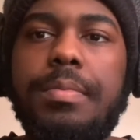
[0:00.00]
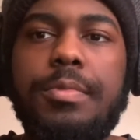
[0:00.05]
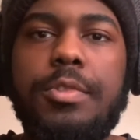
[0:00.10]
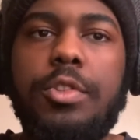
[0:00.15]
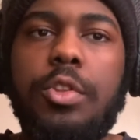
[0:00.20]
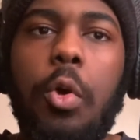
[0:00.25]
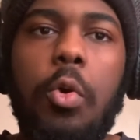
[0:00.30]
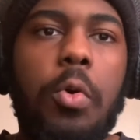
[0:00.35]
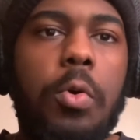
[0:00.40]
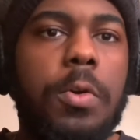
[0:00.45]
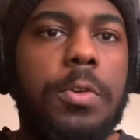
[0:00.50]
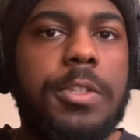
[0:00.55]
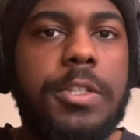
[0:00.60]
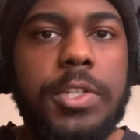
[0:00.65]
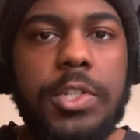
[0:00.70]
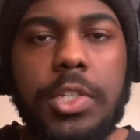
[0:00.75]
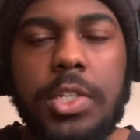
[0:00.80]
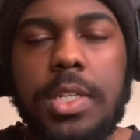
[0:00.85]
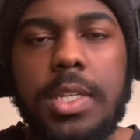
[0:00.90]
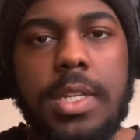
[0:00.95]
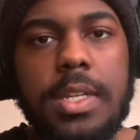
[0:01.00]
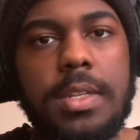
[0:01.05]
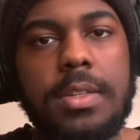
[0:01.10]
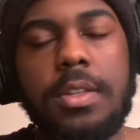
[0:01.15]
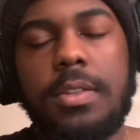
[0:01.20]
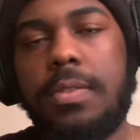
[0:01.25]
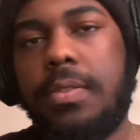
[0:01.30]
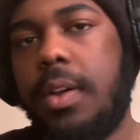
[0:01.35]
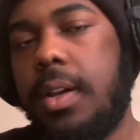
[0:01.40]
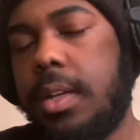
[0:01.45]
stores and shit,
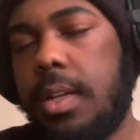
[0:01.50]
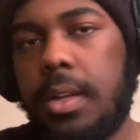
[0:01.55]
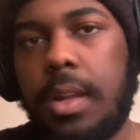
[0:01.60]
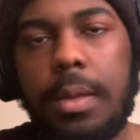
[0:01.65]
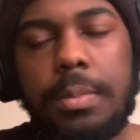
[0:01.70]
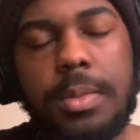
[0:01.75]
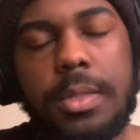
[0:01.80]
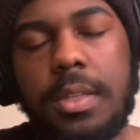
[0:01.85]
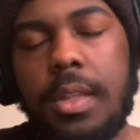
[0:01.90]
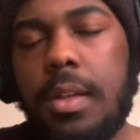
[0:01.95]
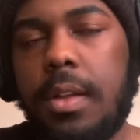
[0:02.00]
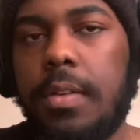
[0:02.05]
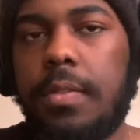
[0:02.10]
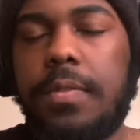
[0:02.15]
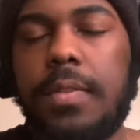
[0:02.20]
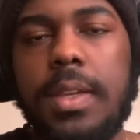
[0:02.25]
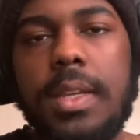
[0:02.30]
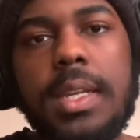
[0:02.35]
just fucking up stuff.